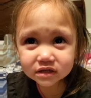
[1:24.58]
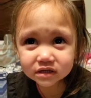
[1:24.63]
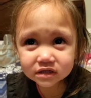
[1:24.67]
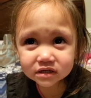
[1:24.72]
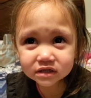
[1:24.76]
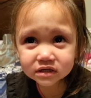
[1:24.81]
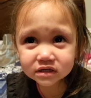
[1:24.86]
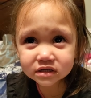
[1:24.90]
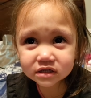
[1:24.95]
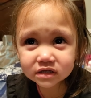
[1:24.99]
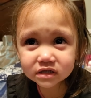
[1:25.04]

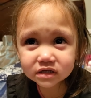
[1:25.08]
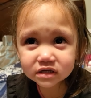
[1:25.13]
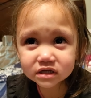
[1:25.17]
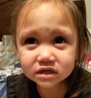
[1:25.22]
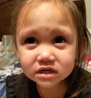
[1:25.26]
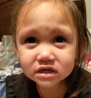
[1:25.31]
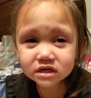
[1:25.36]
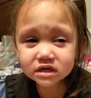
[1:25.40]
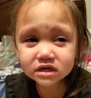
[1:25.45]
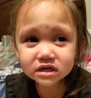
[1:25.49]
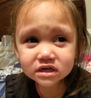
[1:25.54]

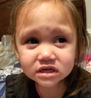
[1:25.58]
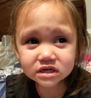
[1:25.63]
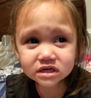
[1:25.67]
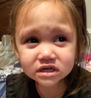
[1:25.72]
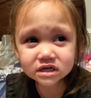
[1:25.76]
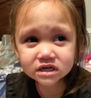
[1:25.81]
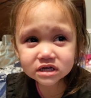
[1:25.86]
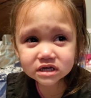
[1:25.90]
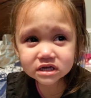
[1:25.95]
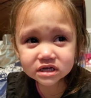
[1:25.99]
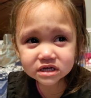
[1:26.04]

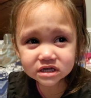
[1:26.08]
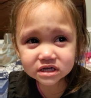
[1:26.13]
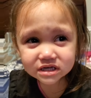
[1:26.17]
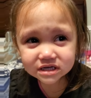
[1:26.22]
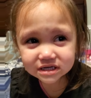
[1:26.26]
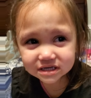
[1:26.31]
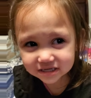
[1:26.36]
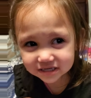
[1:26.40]
[no speech]